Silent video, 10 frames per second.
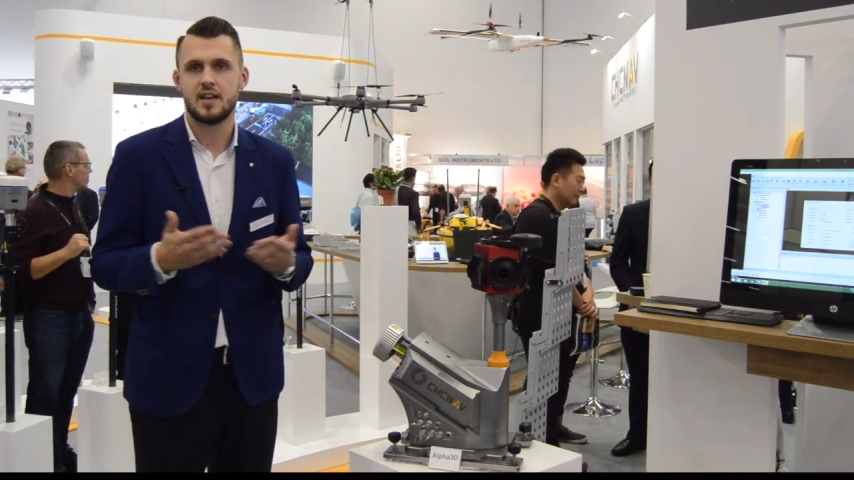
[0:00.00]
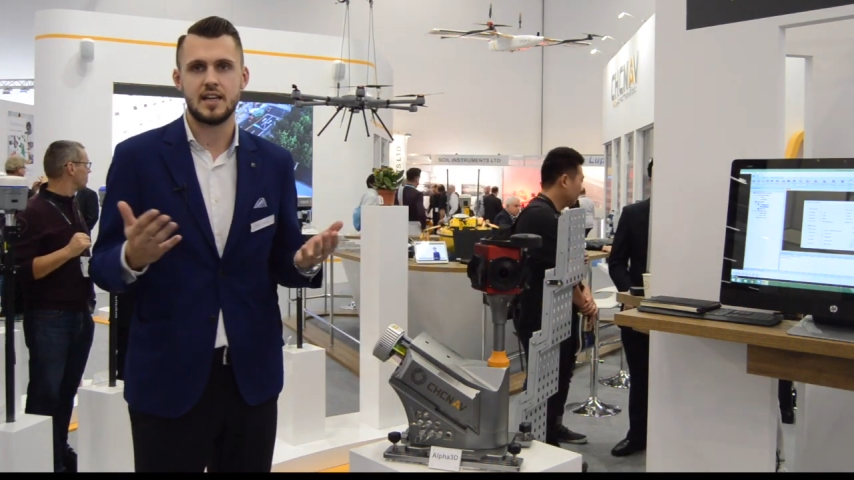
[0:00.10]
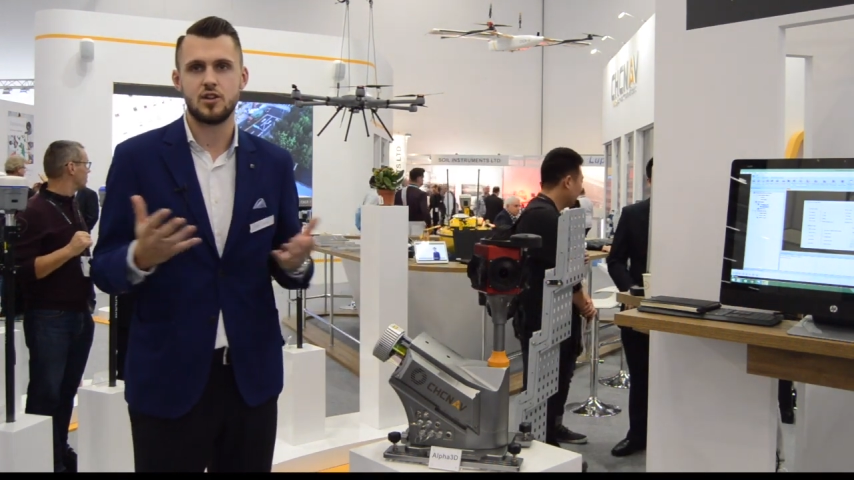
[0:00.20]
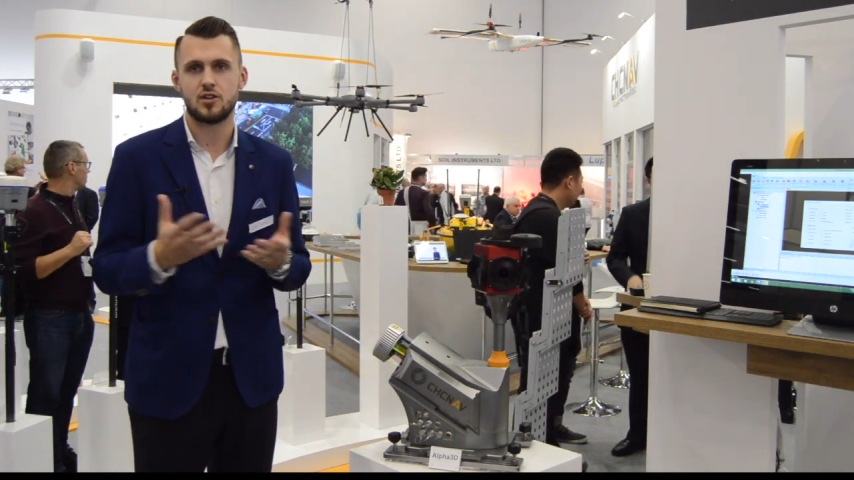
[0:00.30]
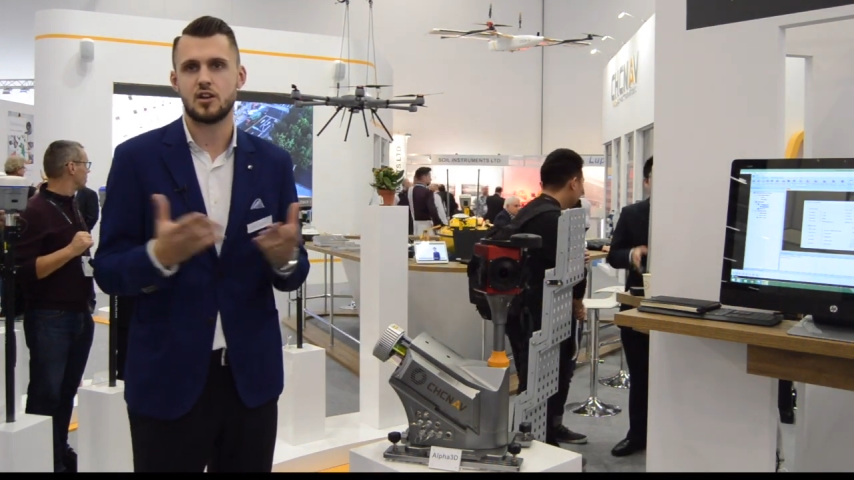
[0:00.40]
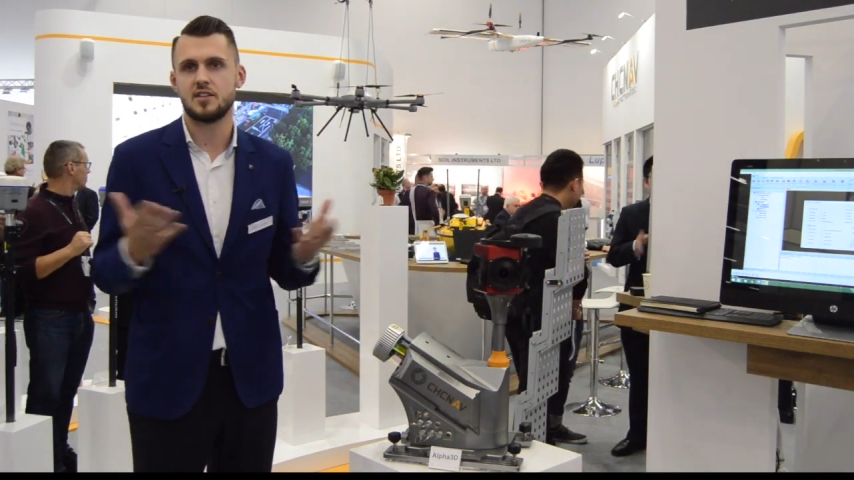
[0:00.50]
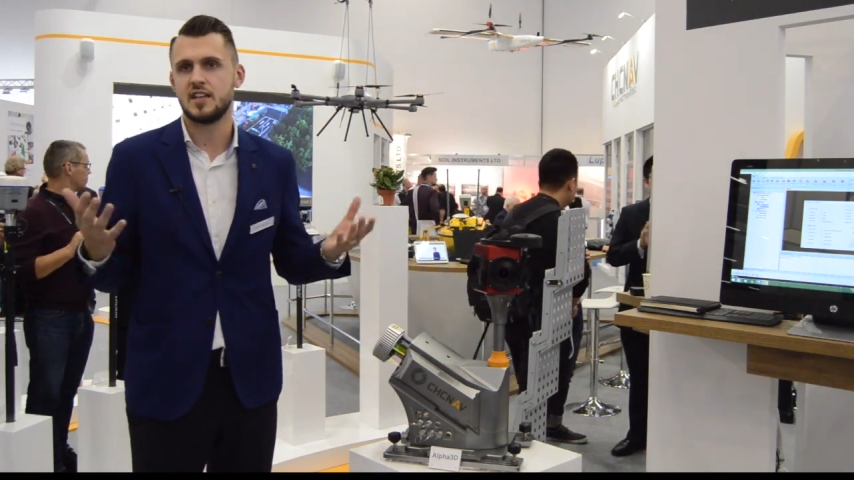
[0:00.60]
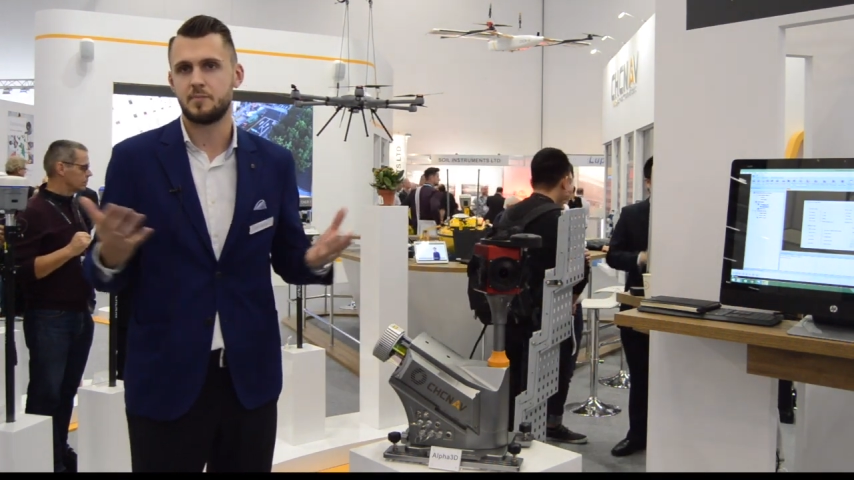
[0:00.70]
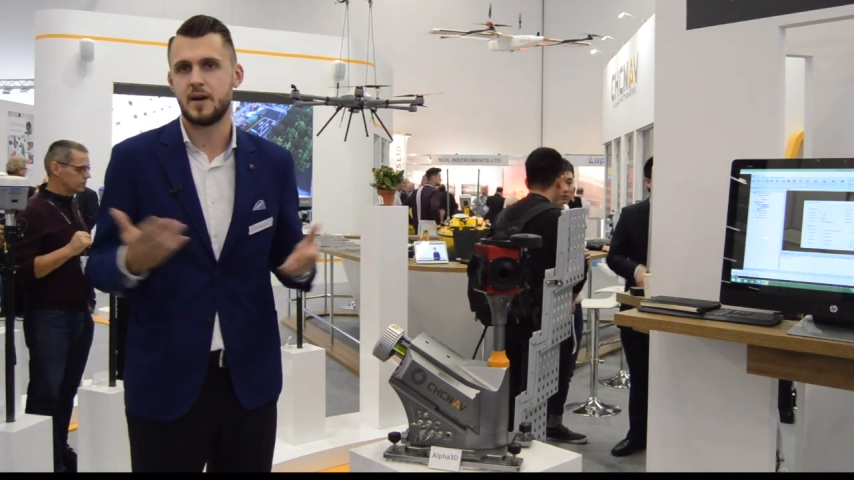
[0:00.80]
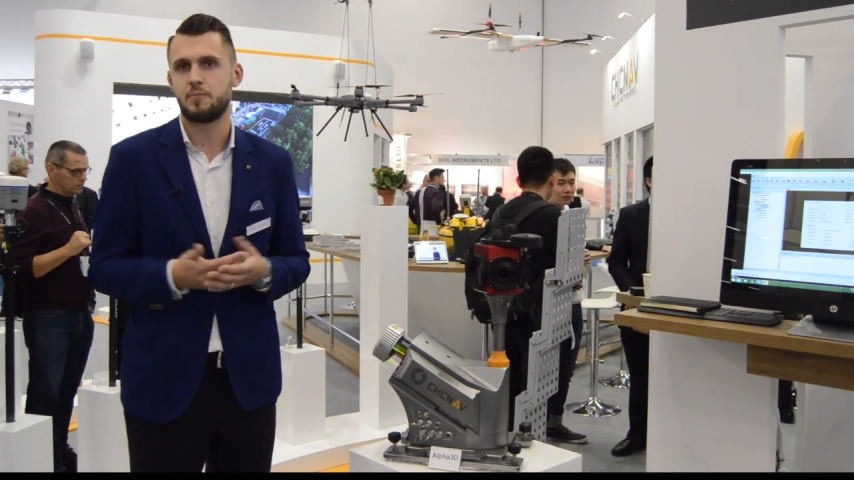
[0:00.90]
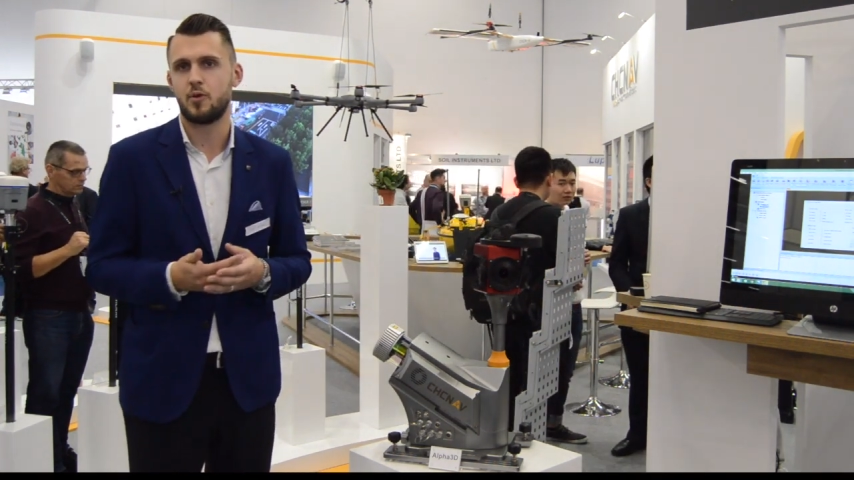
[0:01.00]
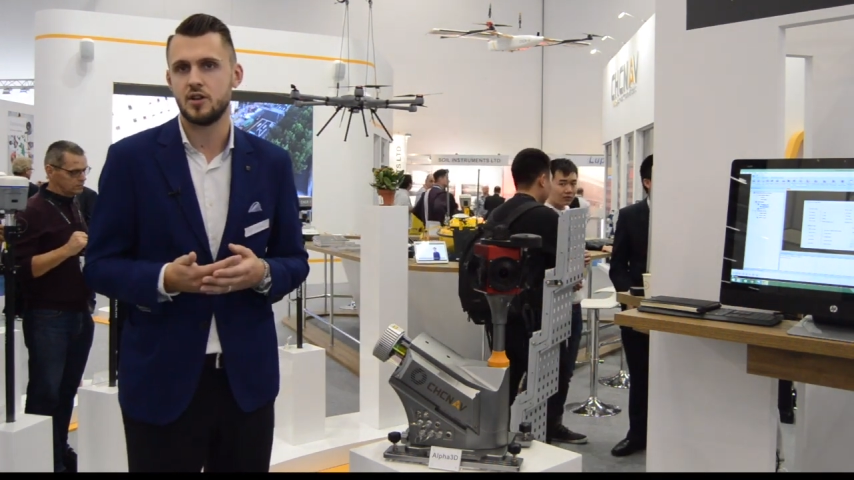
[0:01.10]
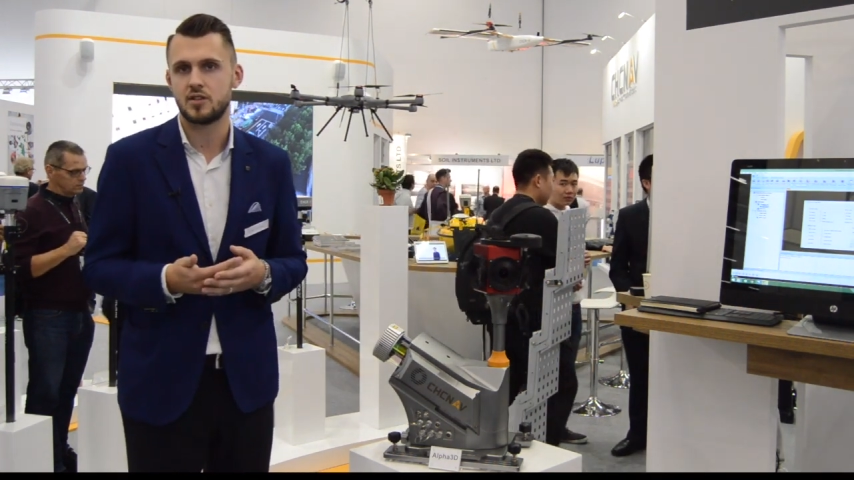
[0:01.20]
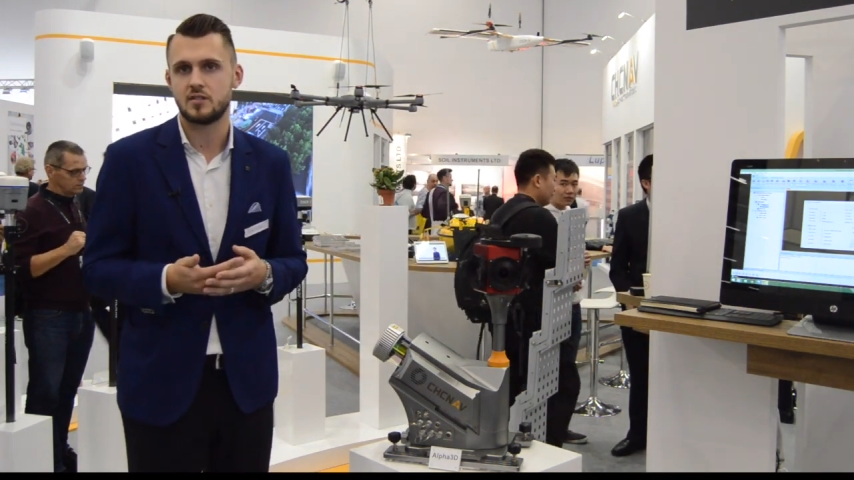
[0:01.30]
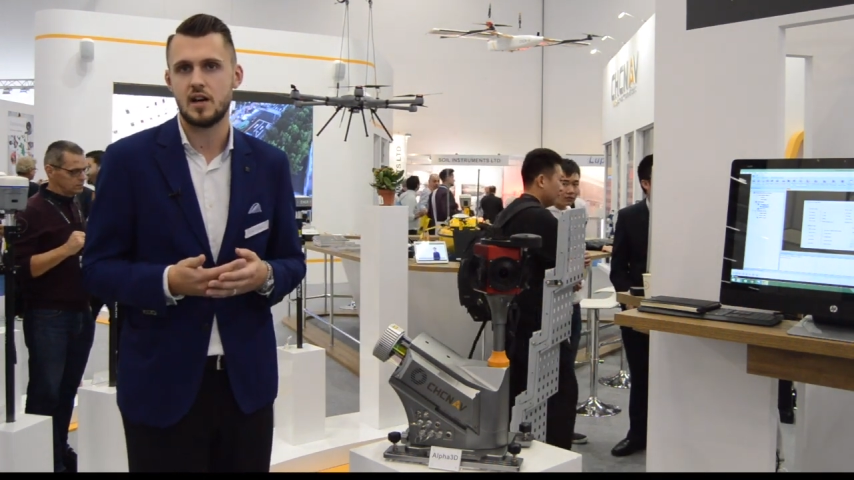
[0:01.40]
cannot recognize by
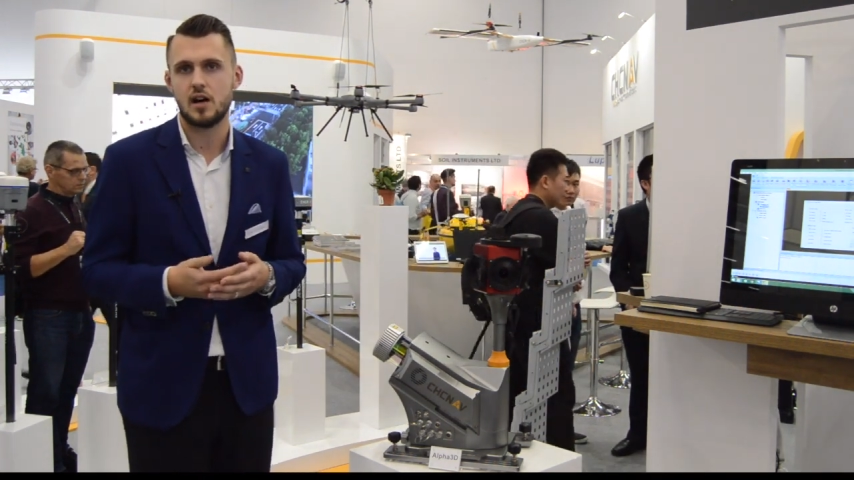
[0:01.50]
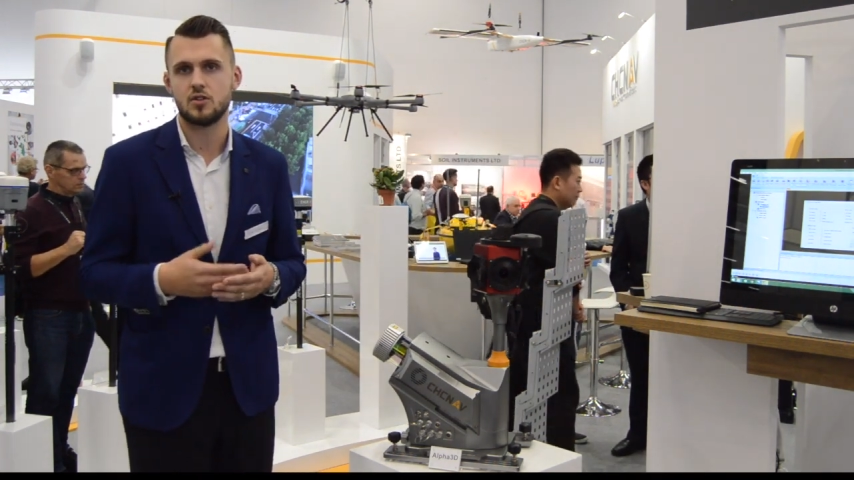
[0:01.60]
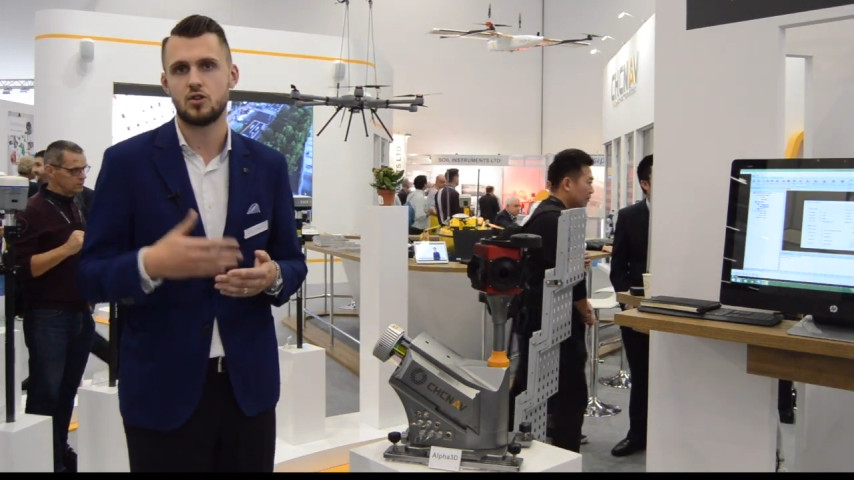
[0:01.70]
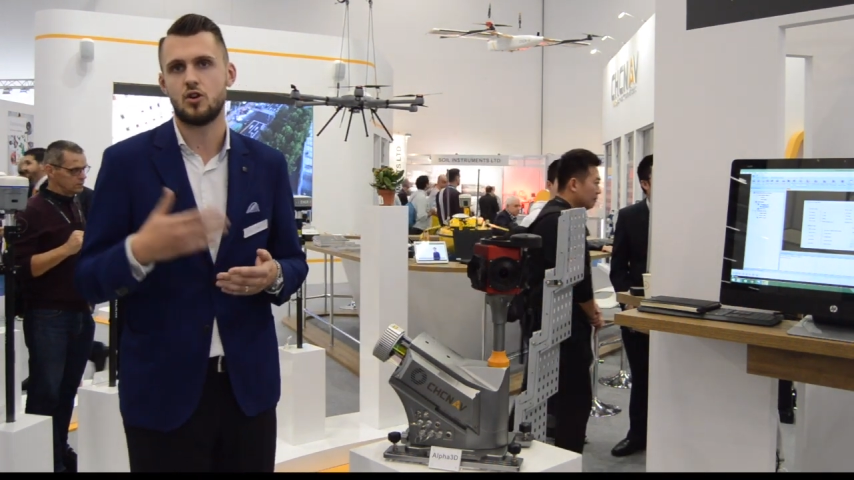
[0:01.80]
point cloud